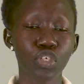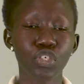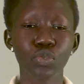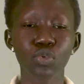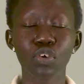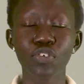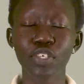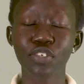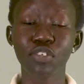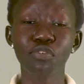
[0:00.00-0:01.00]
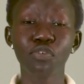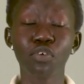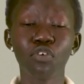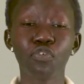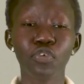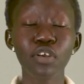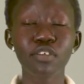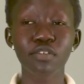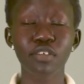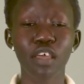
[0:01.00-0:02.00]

should consist of fruits